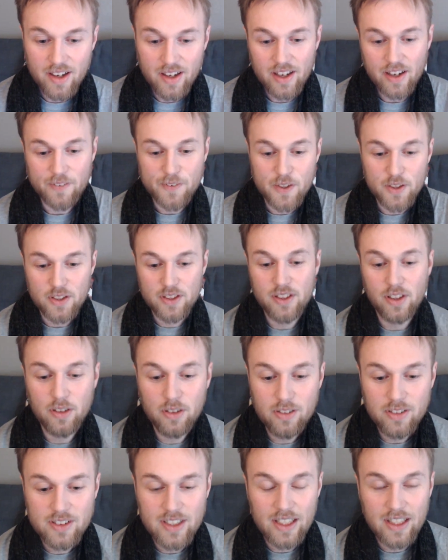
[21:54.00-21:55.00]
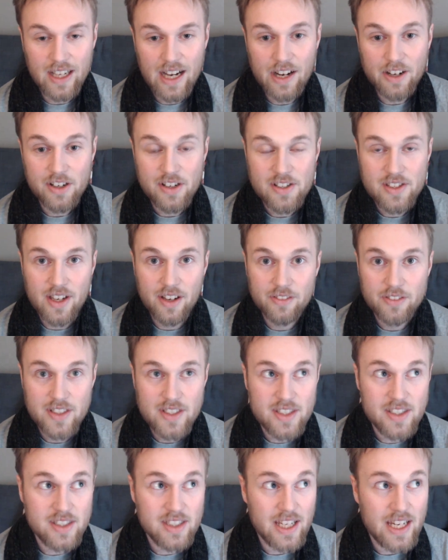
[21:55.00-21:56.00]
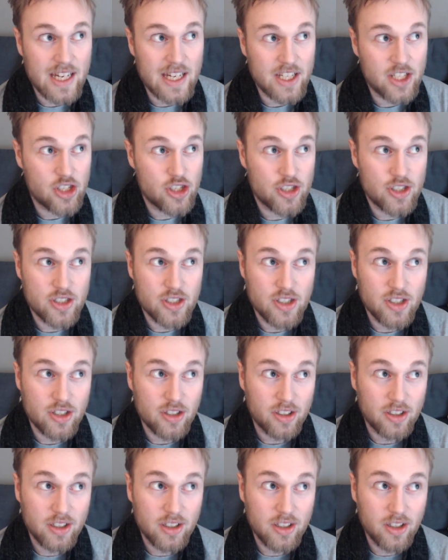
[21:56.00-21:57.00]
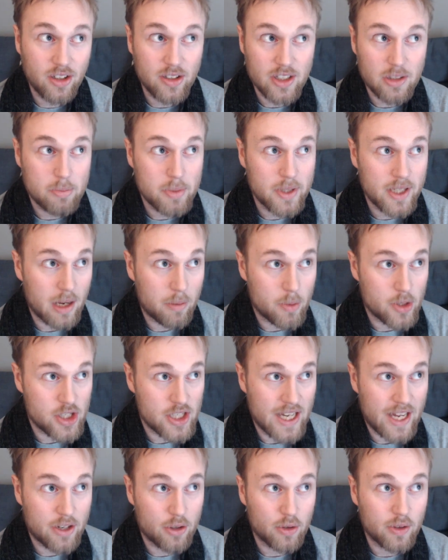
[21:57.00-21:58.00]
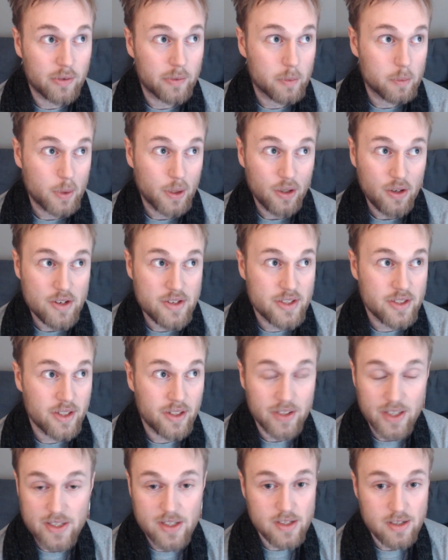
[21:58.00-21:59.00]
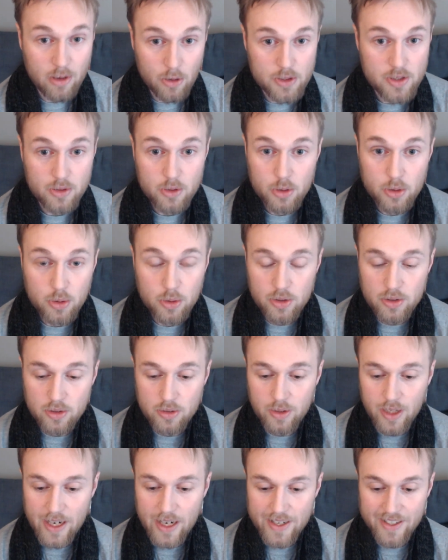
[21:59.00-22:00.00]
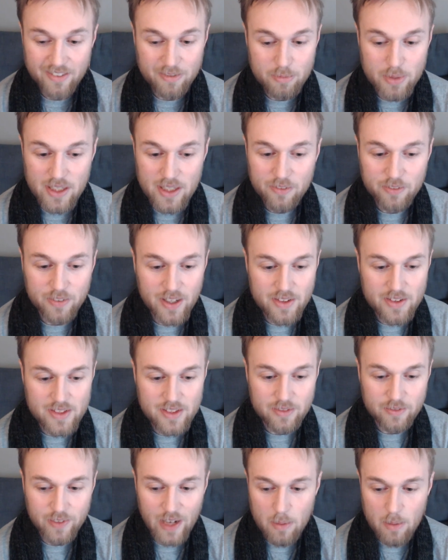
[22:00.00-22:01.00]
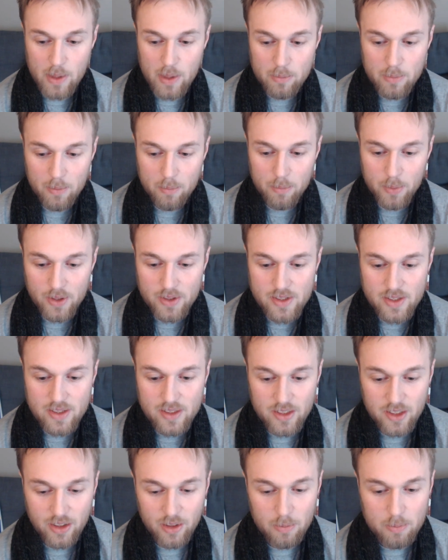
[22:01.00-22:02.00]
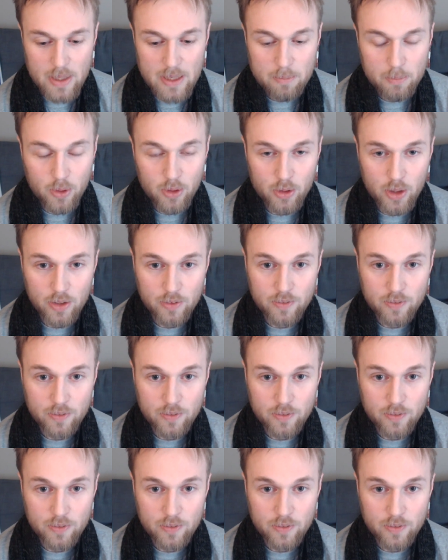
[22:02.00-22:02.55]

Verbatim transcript: If you don't allow yourself this stage, you're going to become a shadow of a person. And this is also true to I N F P friends and family members, you know, people who are